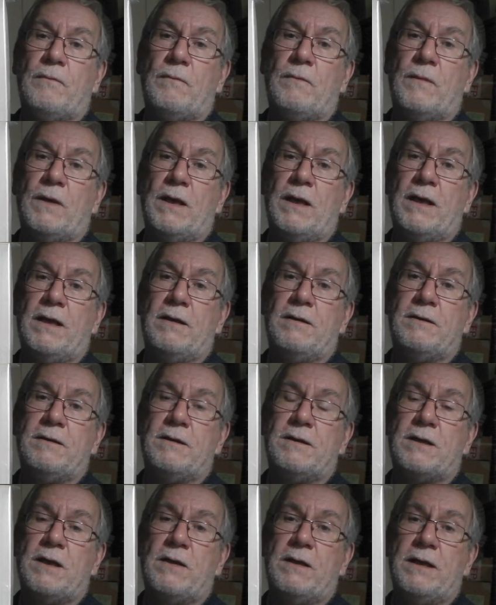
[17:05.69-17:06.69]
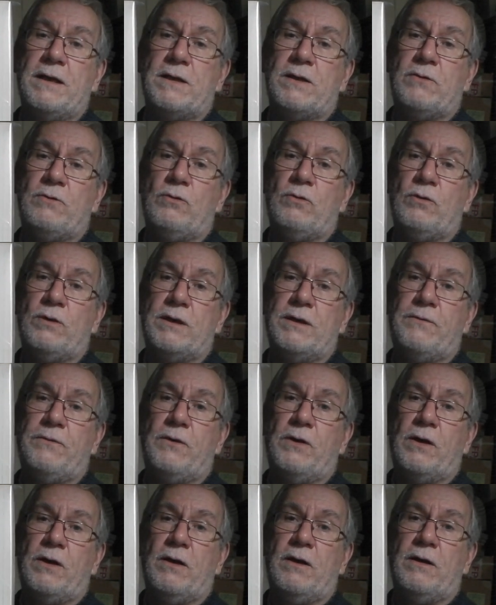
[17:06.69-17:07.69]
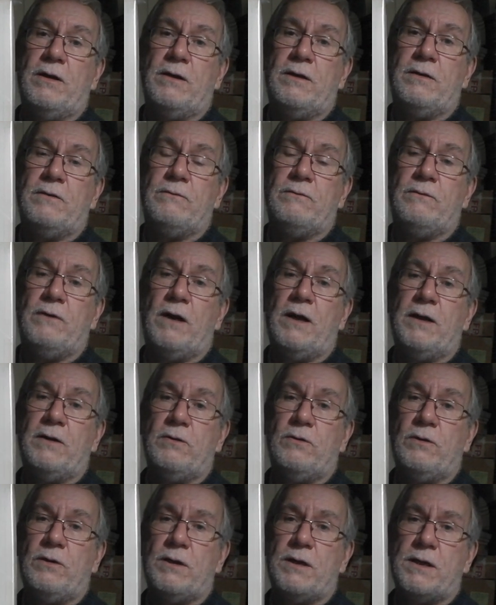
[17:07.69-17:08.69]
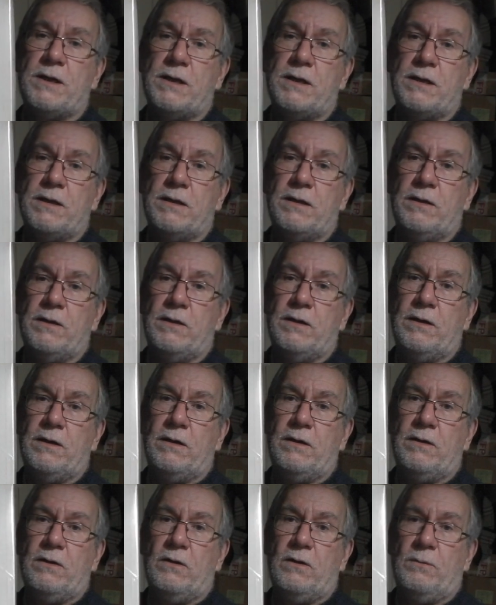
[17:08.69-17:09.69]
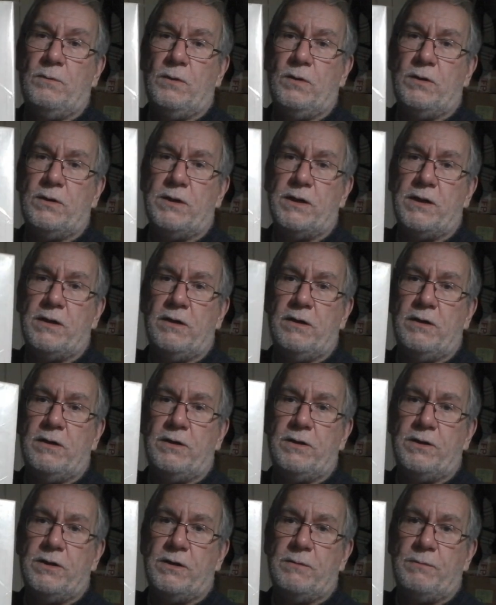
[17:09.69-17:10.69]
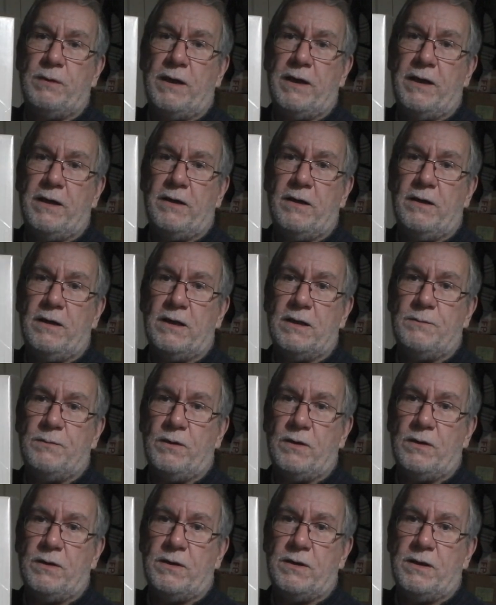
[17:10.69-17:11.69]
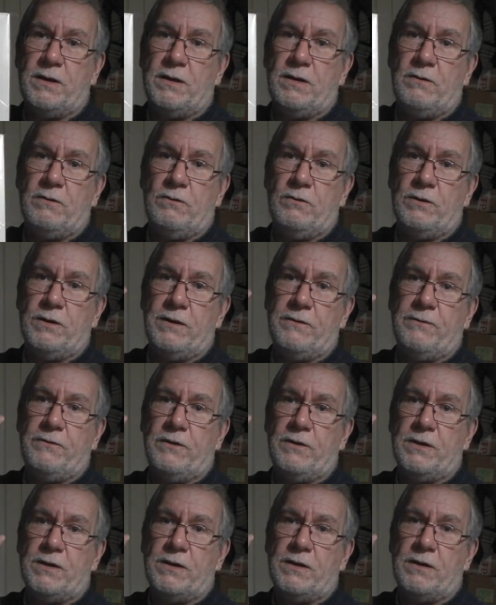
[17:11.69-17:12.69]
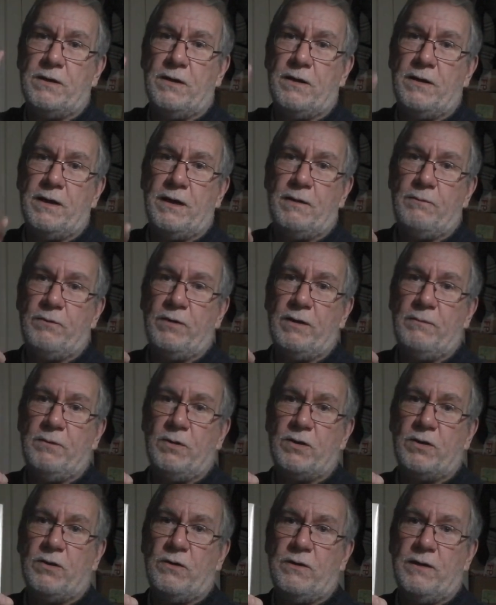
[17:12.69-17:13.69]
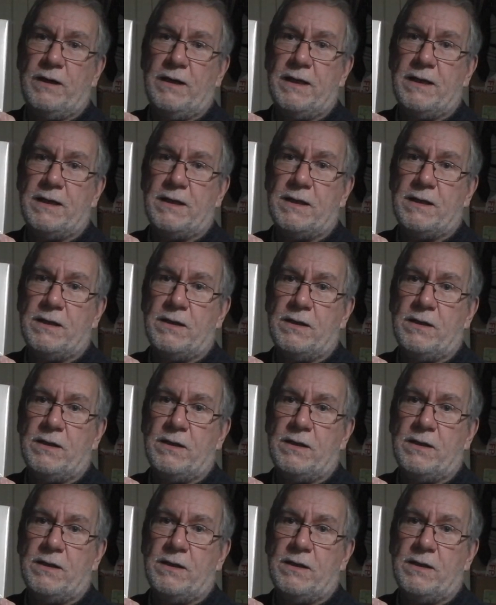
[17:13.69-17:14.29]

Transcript: Yeah, so these are all different coloured vinyls, not multicoloured, just plain colours, but all different, I think, pretty much on this.